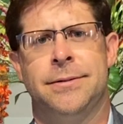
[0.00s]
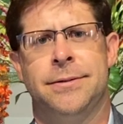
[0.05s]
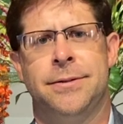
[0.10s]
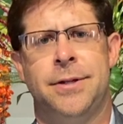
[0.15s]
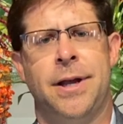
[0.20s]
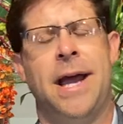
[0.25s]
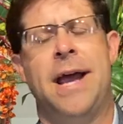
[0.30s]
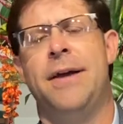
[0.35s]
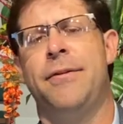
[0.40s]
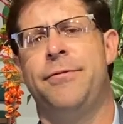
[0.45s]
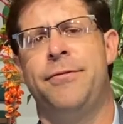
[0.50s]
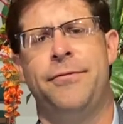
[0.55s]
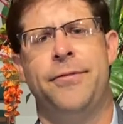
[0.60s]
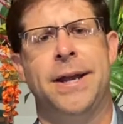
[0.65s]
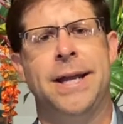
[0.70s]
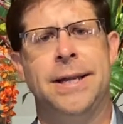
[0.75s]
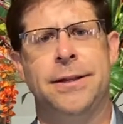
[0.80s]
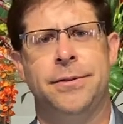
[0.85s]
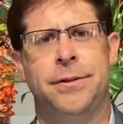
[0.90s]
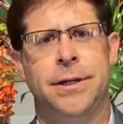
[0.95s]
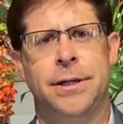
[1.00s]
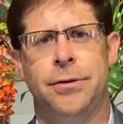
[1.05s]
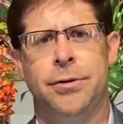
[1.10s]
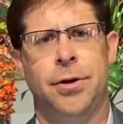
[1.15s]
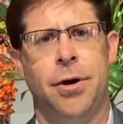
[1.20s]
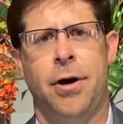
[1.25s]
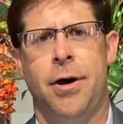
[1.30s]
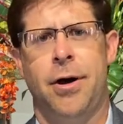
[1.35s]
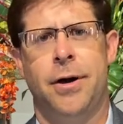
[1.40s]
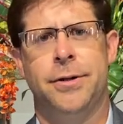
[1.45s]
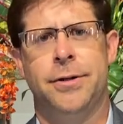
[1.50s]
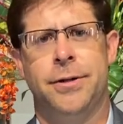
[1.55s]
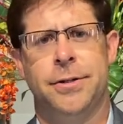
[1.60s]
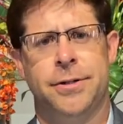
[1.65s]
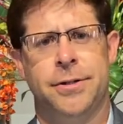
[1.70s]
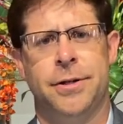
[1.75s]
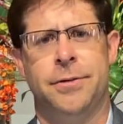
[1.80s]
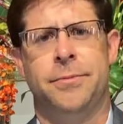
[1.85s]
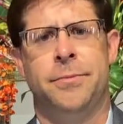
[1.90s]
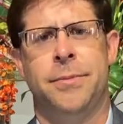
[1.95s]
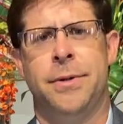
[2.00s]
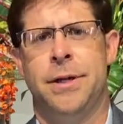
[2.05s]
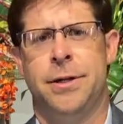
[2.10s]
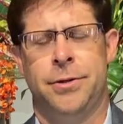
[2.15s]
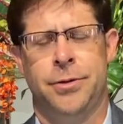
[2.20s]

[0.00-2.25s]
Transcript: To have faith in God to some